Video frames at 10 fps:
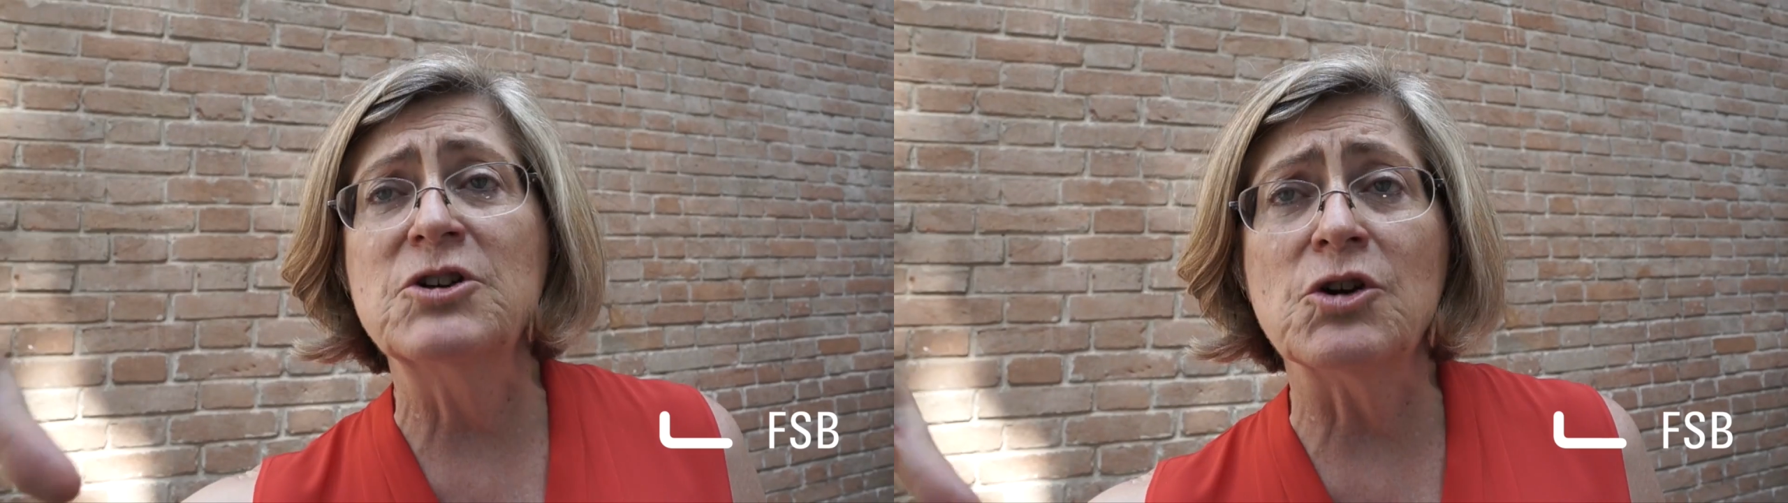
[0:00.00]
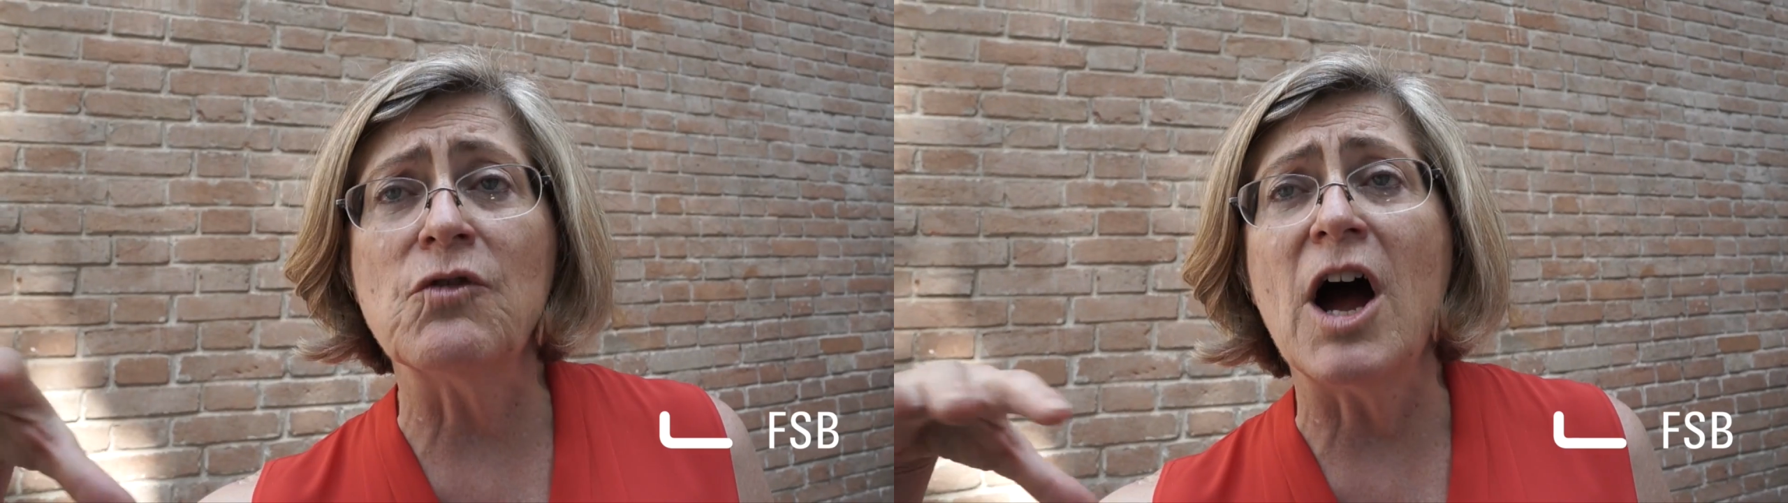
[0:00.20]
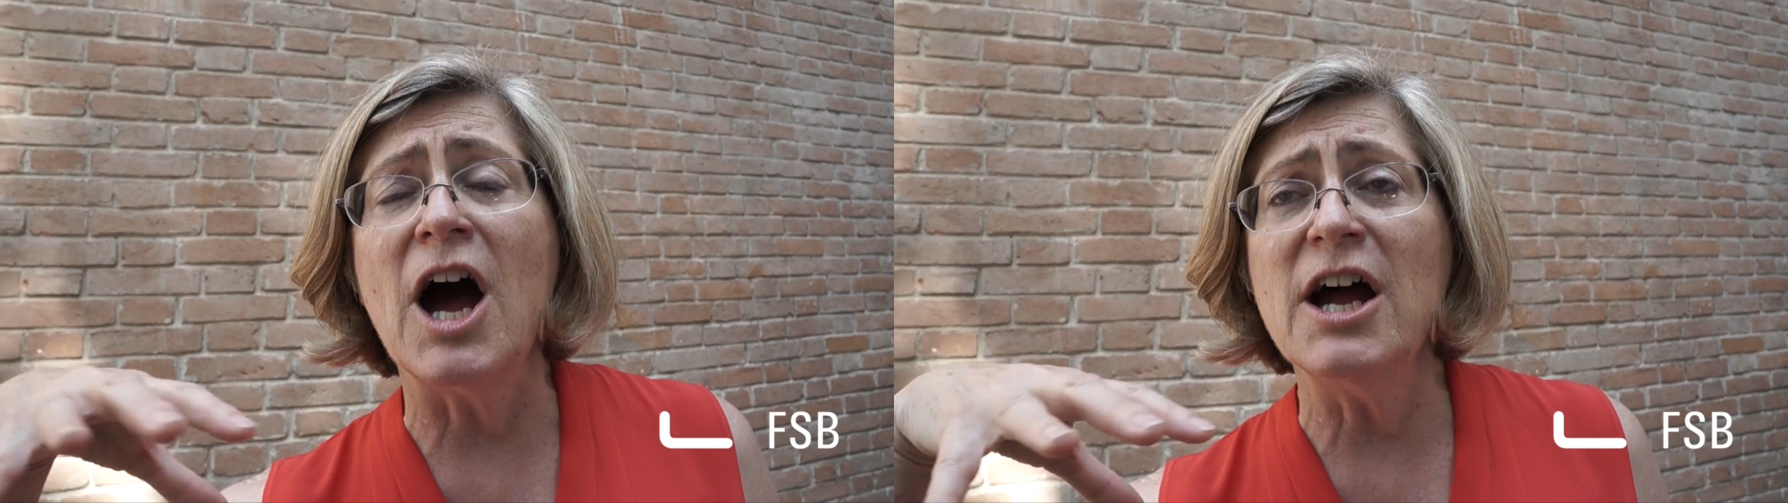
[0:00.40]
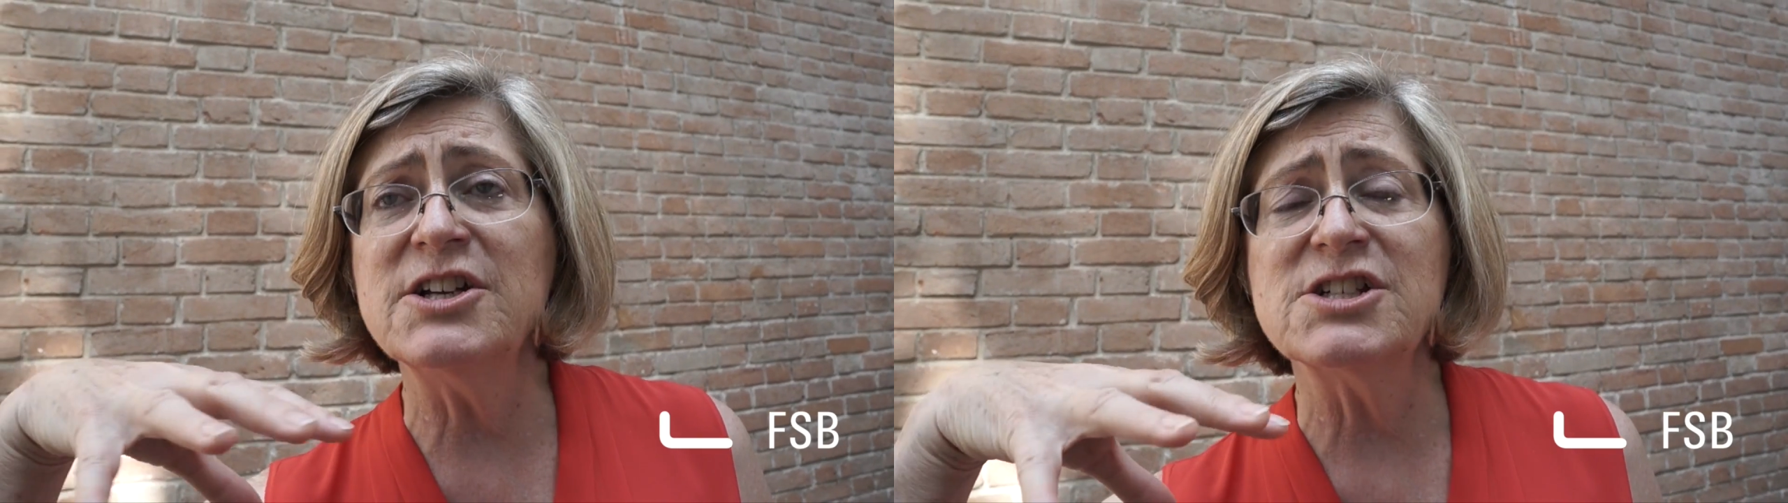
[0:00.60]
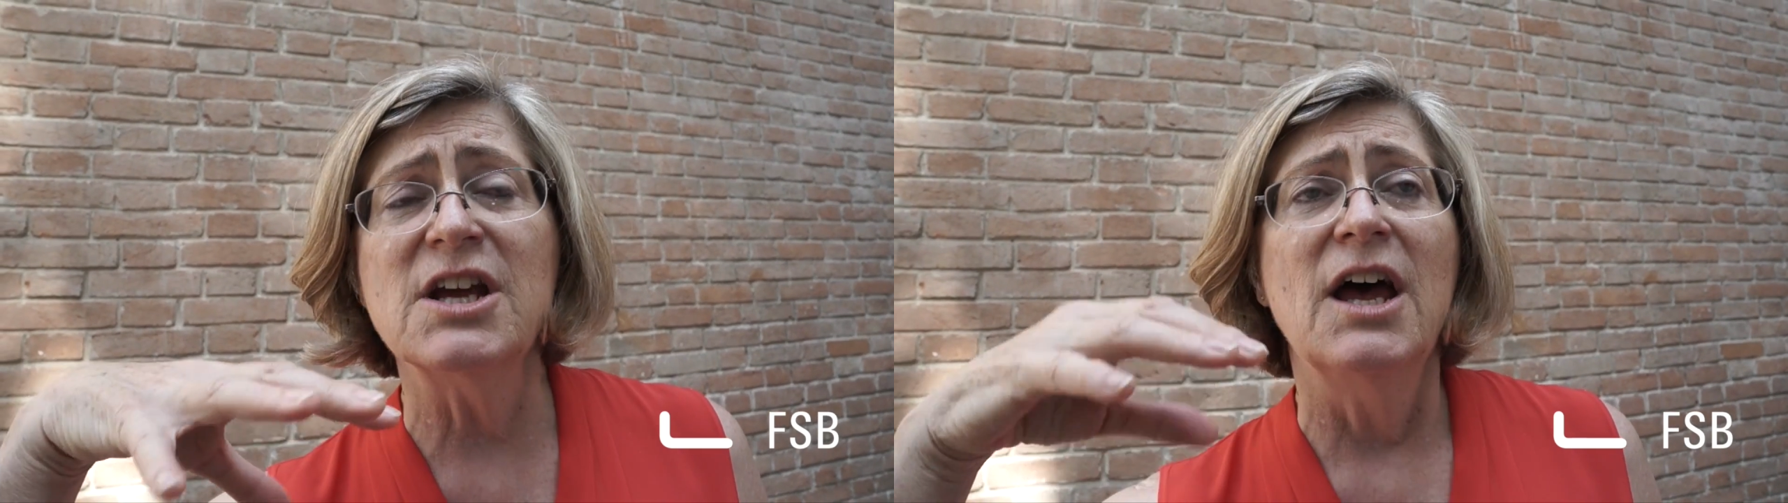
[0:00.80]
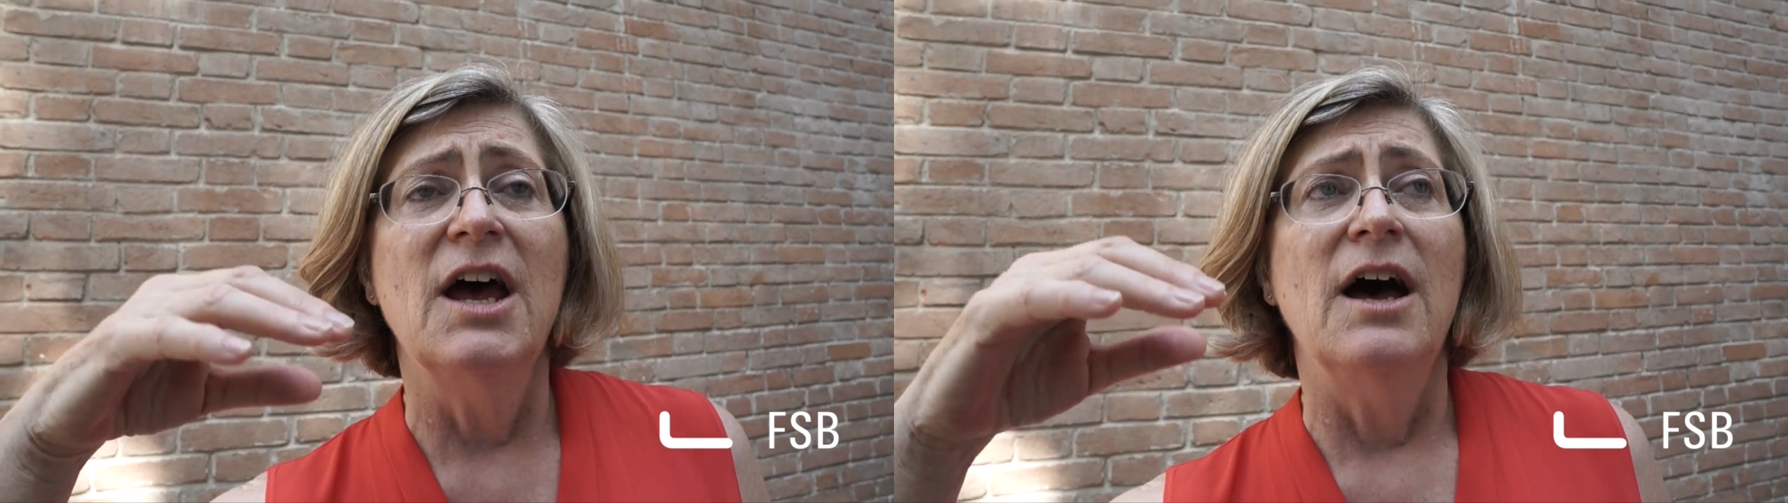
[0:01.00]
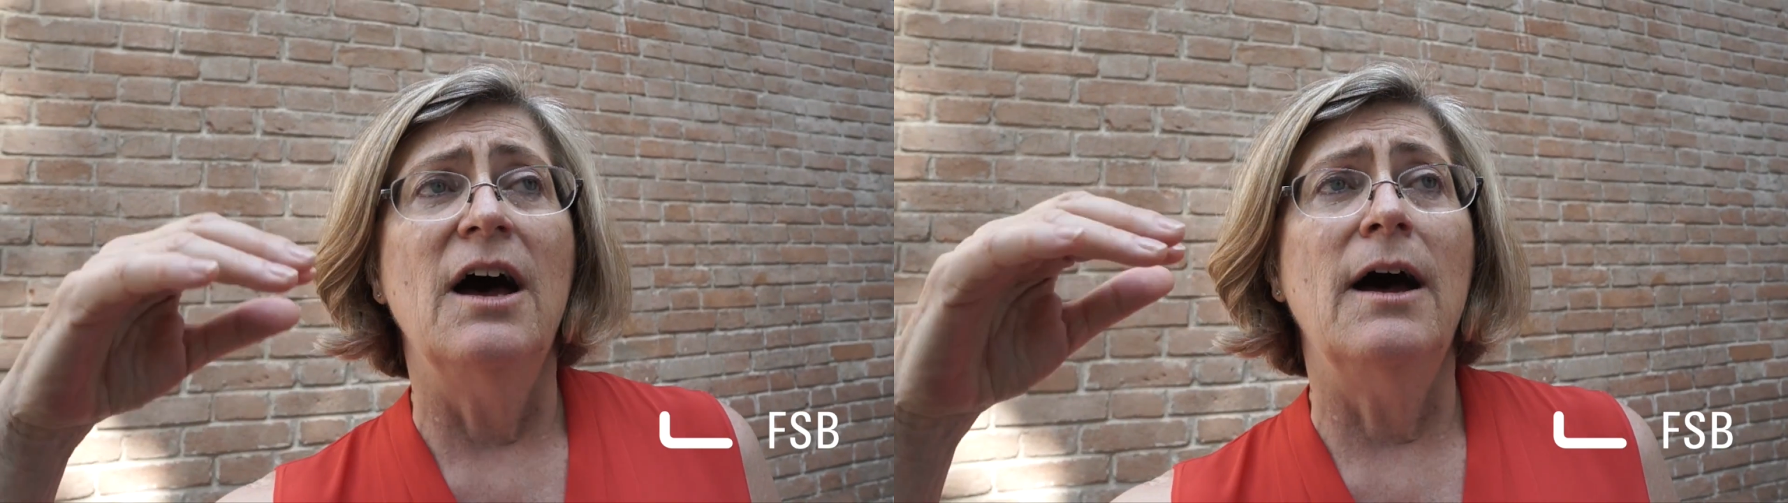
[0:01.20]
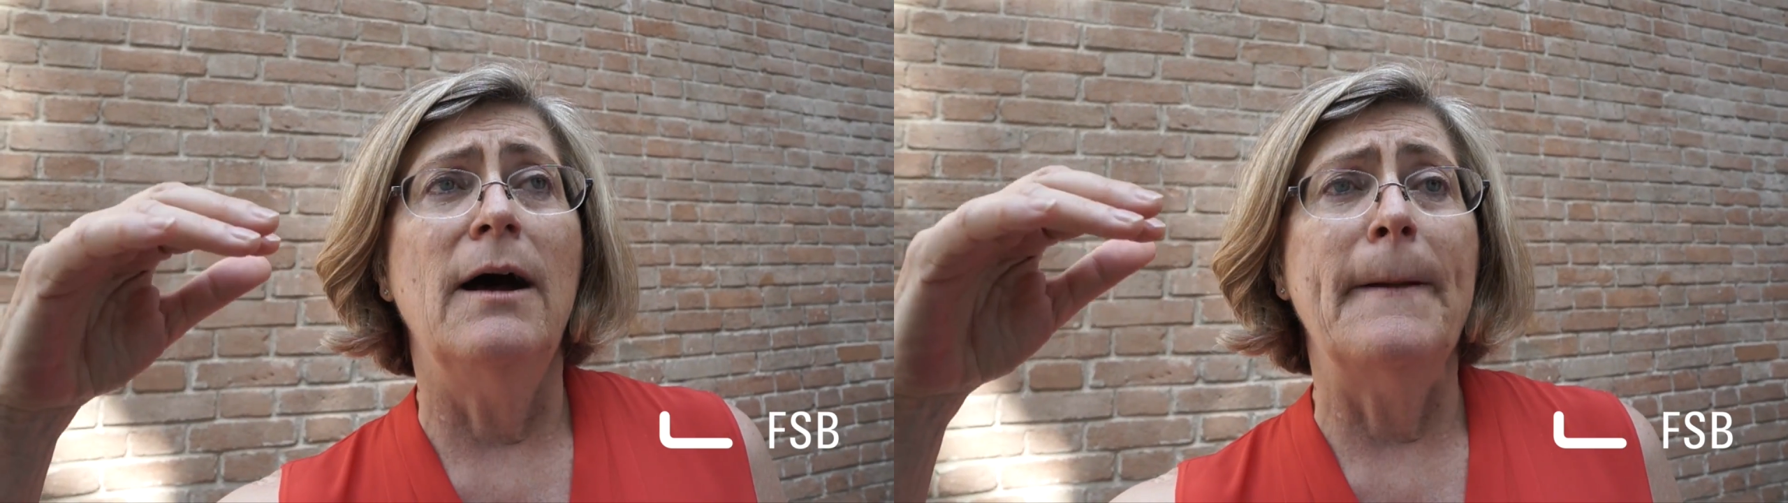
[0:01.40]
garage.
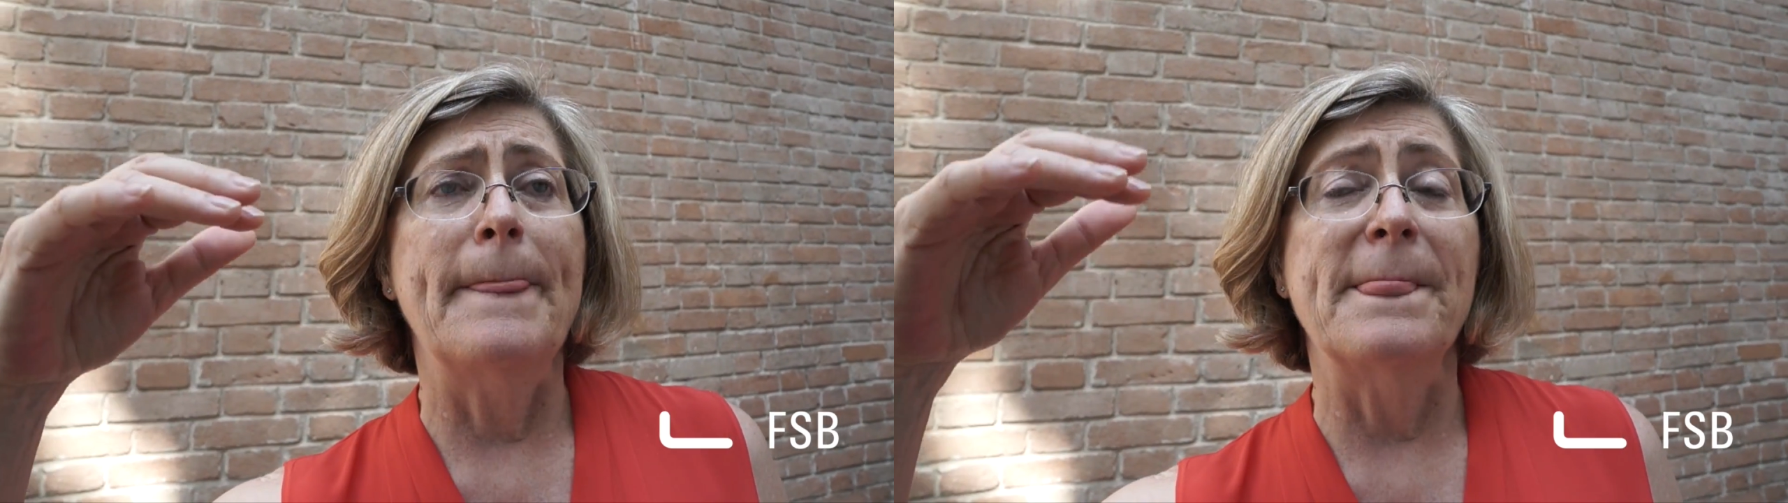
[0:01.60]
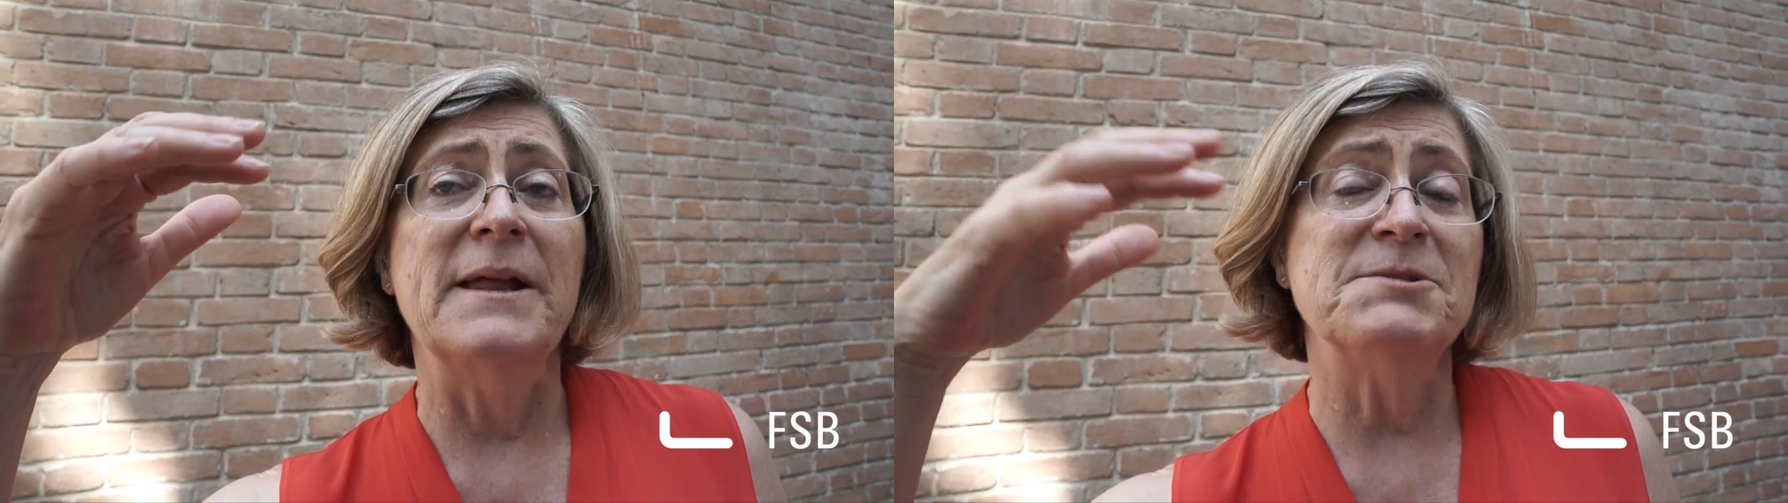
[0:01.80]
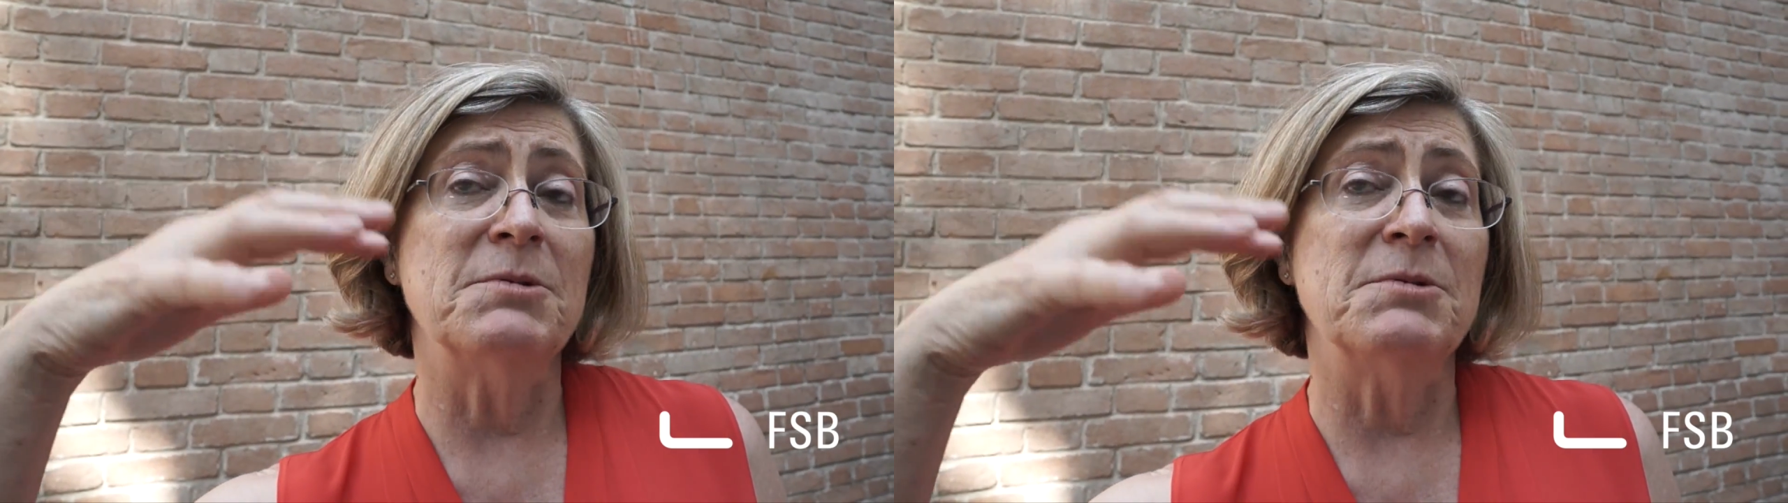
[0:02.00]
Is